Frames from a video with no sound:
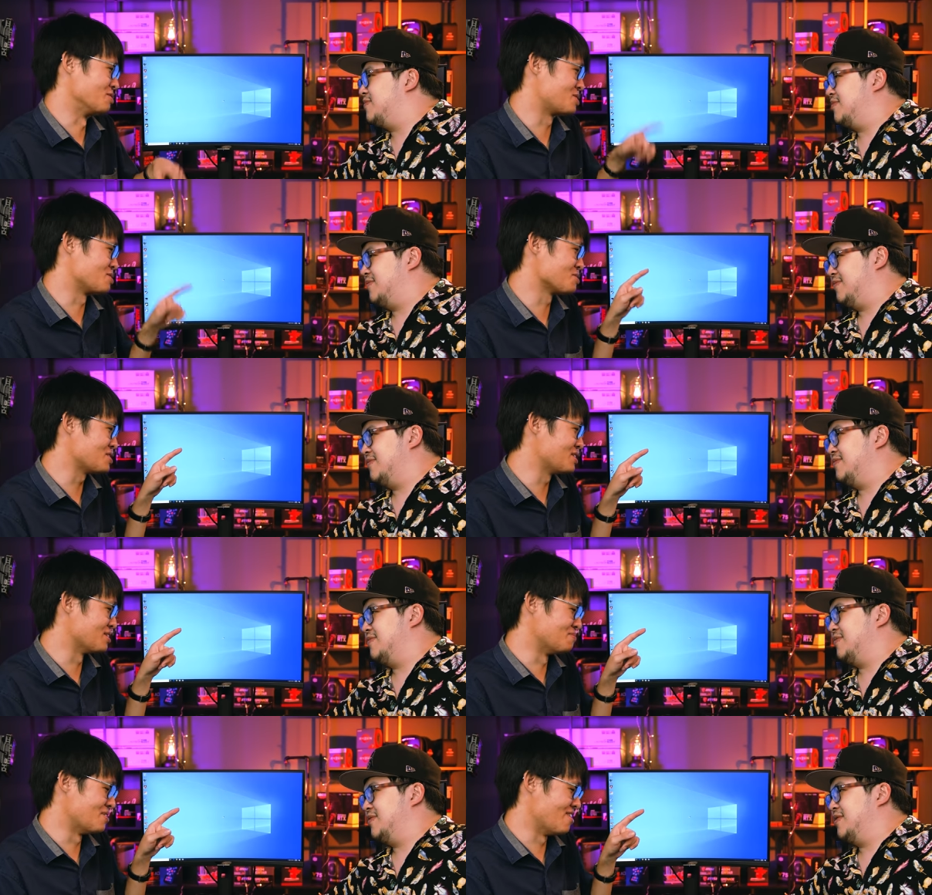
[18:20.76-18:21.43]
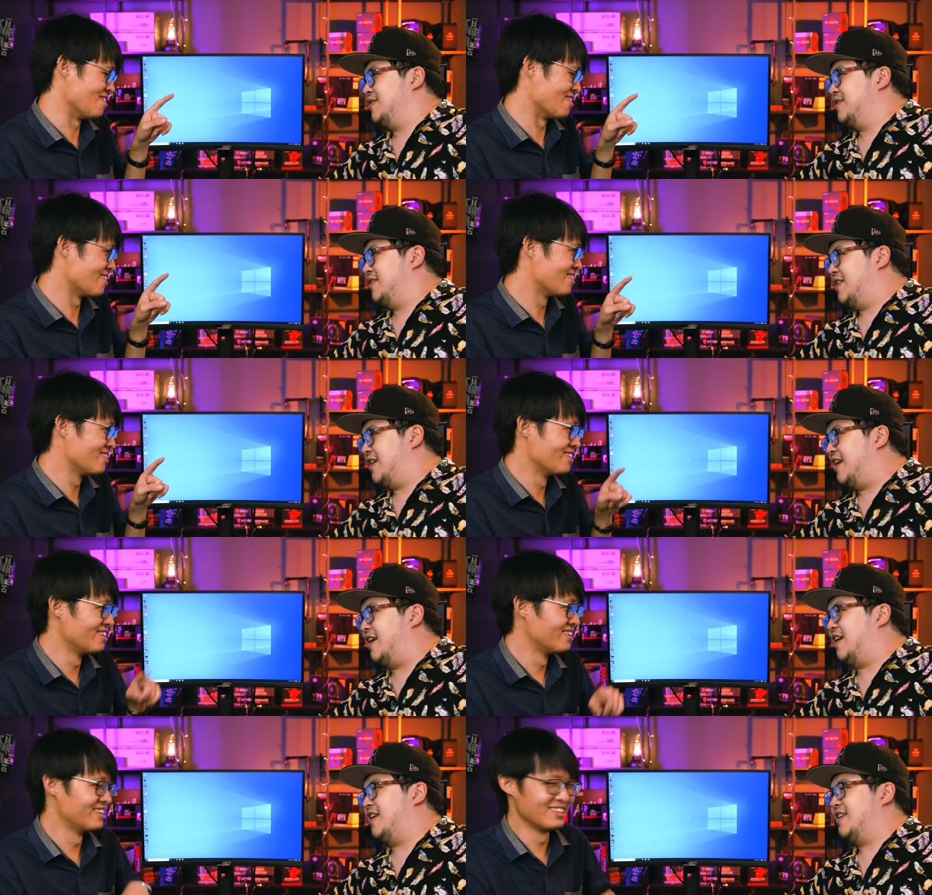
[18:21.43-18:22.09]
Speaker 1: you still see the bar.
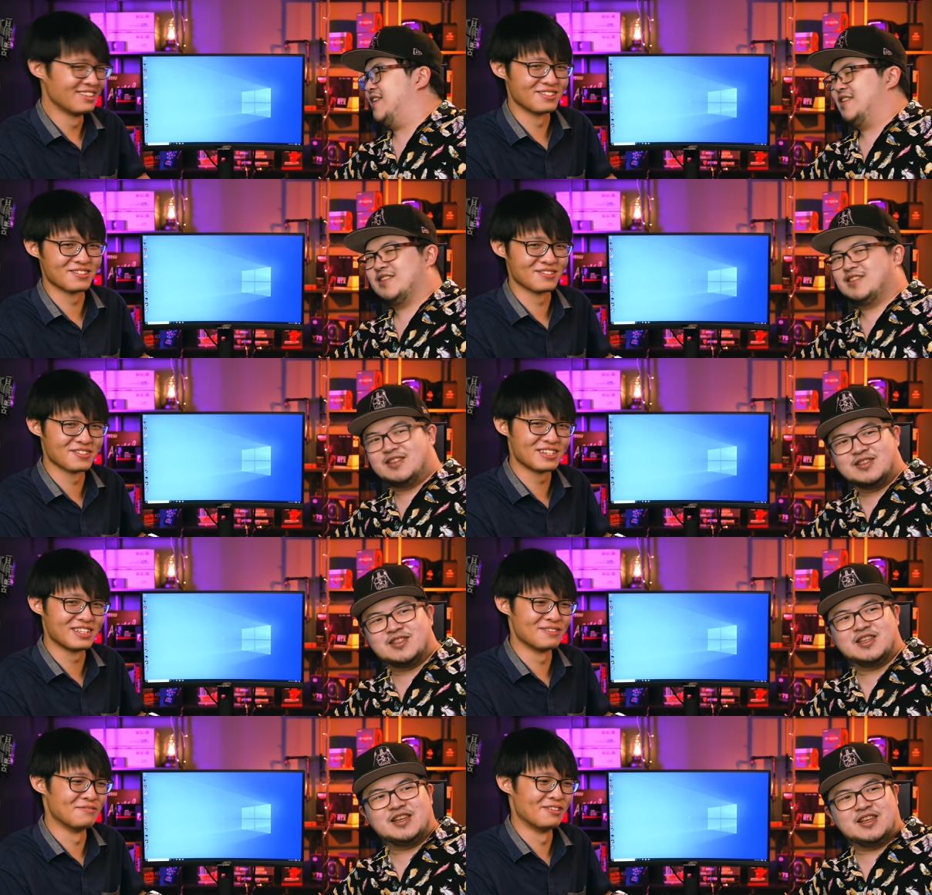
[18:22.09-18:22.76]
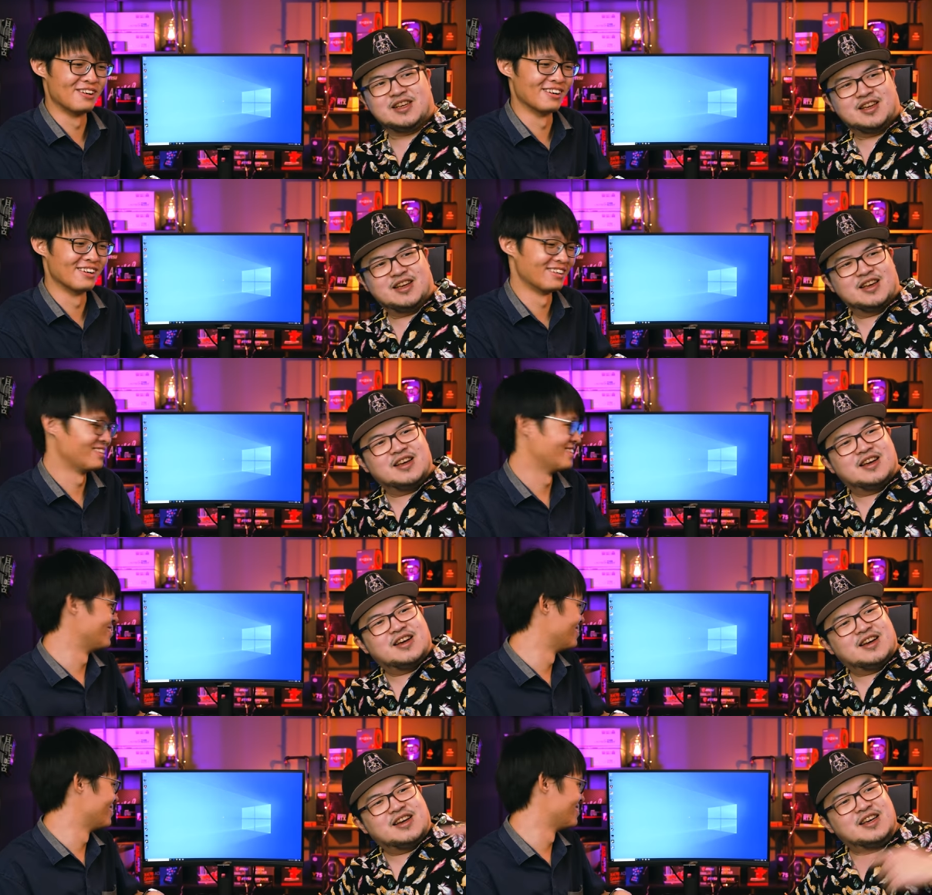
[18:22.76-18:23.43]
Ah, you
Speaker 2: still you see, see the bar.
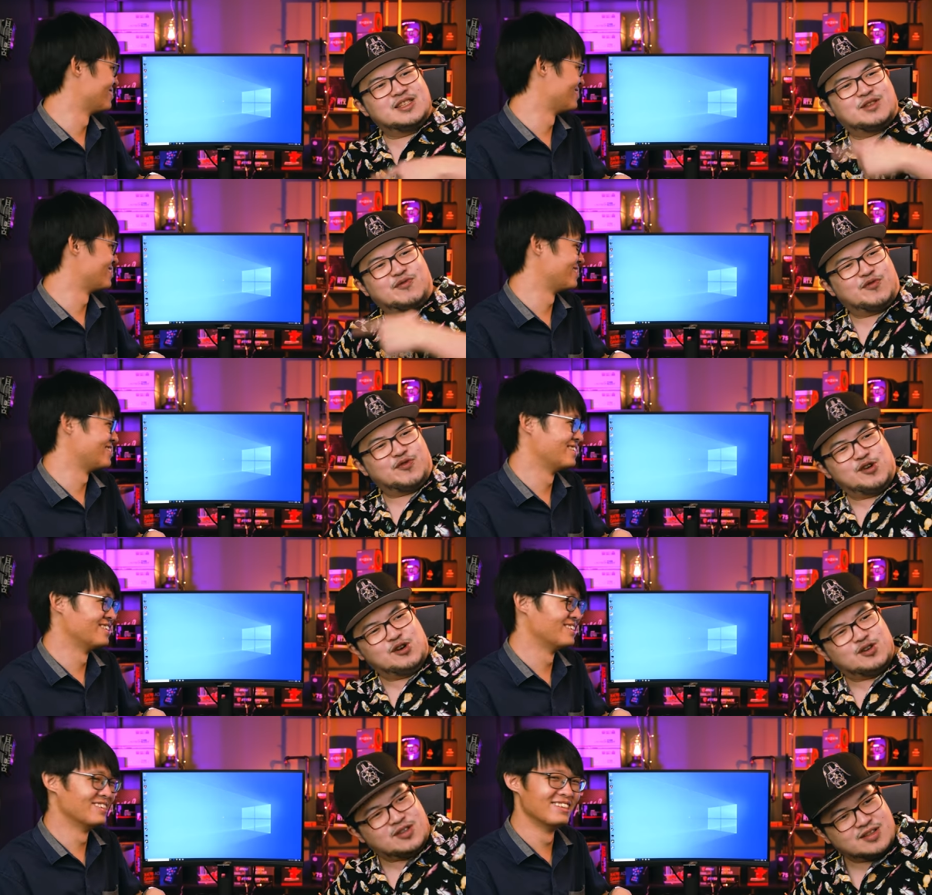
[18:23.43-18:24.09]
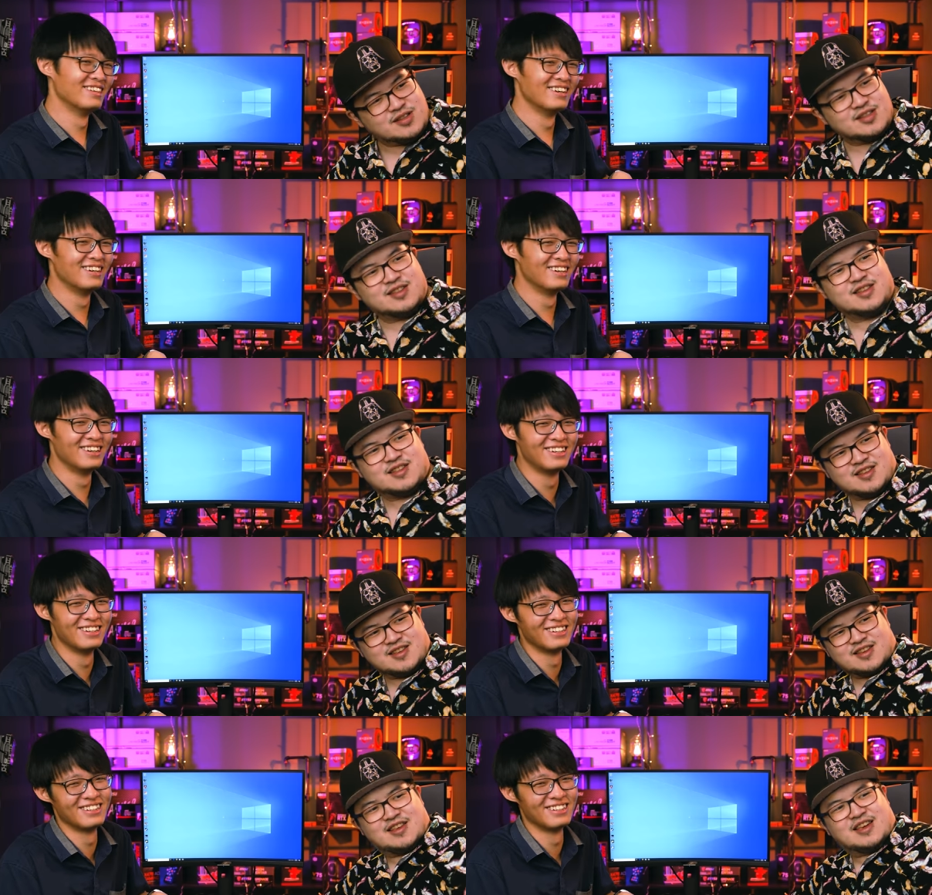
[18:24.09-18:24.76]
His fruit
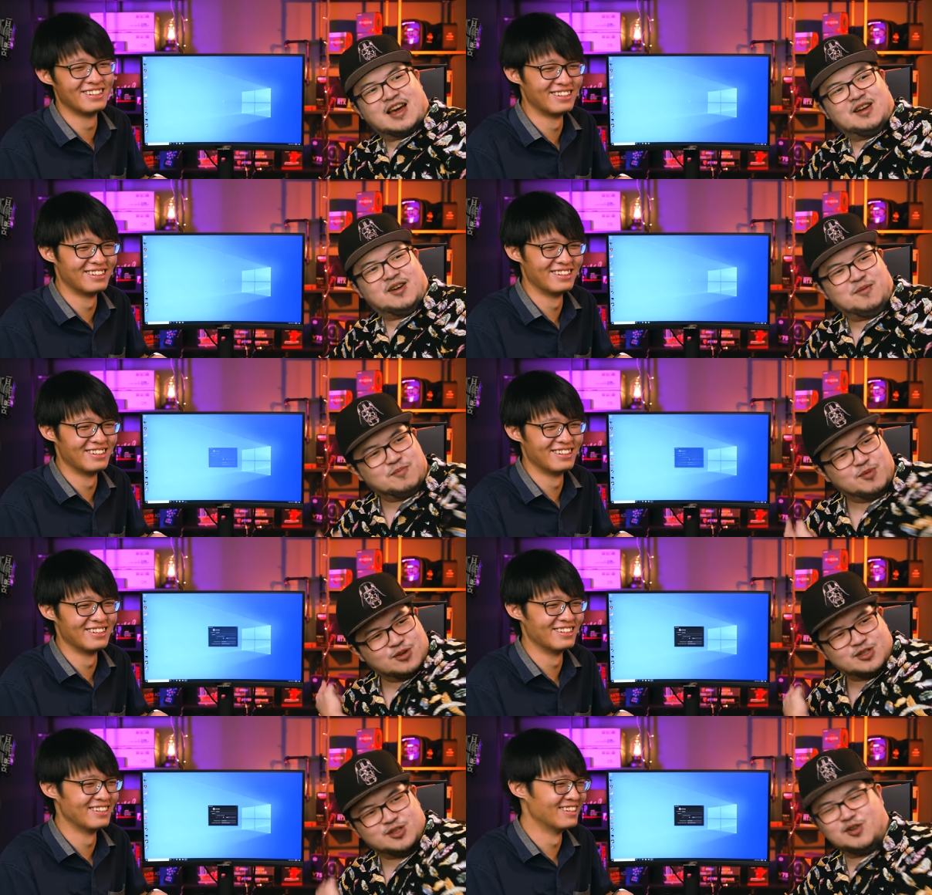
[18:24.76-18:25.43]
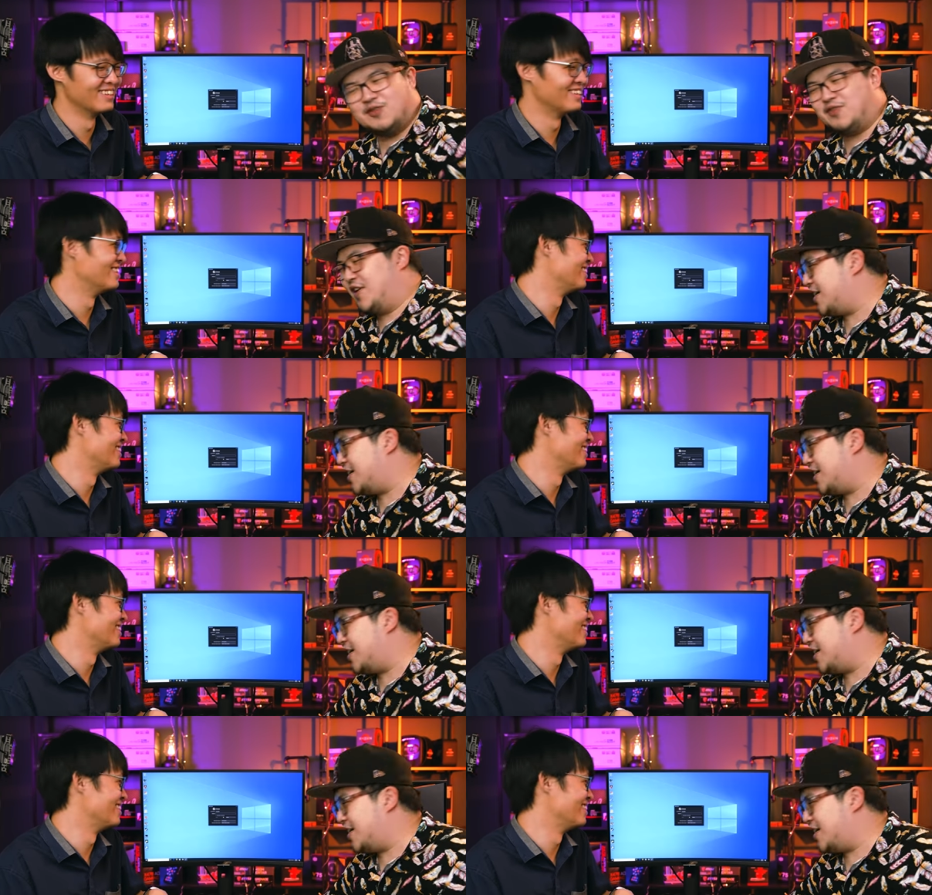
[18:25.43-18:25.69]
cannot boot so